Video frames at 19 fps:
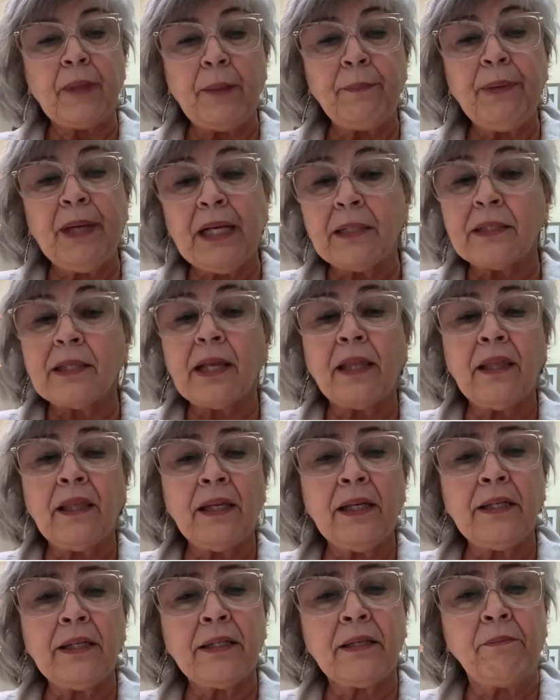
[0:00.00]
because I
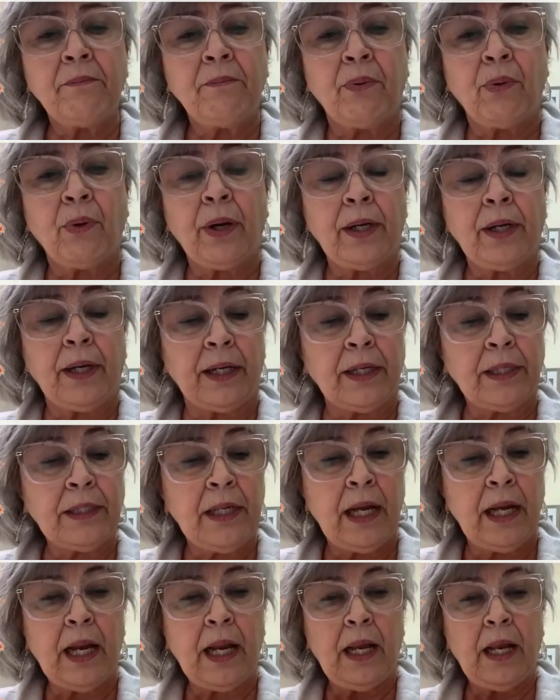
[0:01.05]
think it's important.
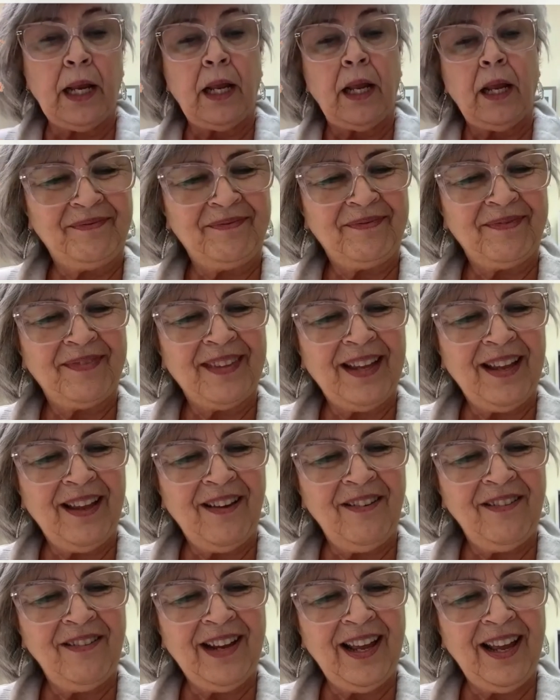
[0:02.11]

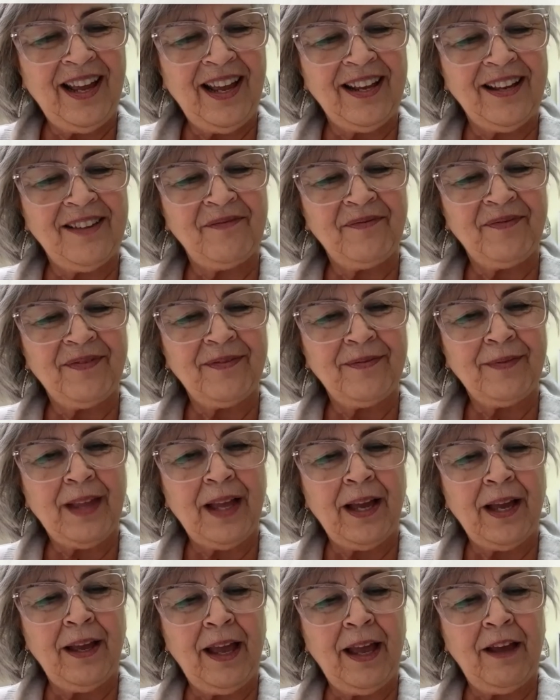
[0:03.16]
Okay,
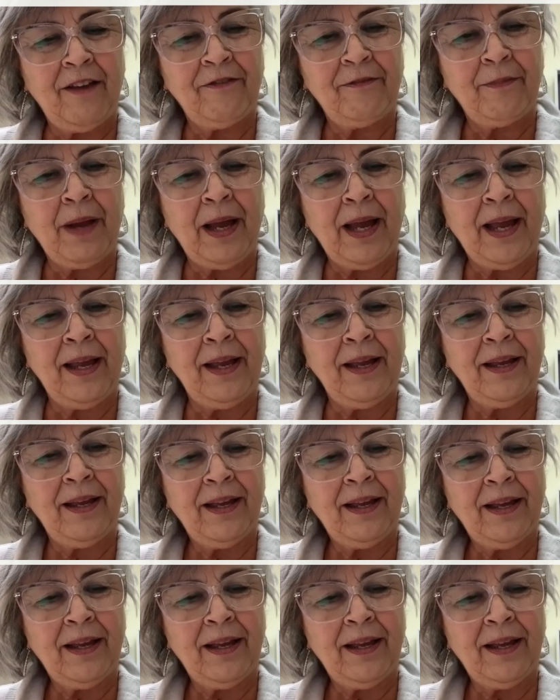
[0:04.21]
I have my